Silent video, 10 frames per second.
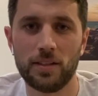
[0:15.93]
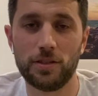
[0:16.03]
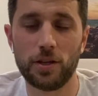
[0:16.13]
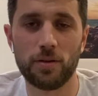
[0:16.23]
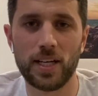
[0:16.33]

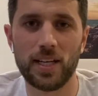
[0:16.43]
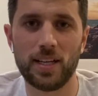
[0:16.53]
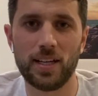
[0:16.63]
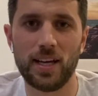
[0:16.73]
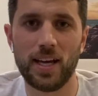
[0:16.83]

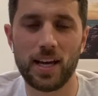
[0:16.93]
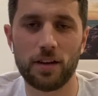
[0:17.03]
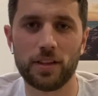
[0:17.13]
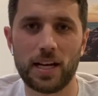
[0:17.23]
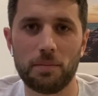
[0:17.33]
donated a heck
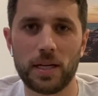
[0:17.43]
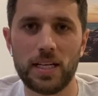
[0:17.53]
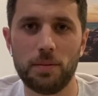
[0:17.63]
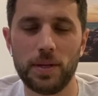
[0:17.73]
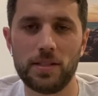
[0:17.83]
of a lot of
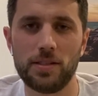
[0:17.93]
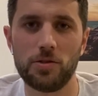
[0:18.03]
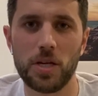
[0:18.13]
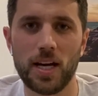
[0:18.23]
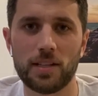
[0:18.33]
money to
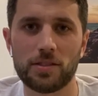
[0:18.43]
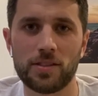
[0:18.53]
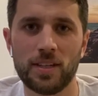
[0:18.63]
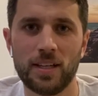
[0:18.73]
PCGS.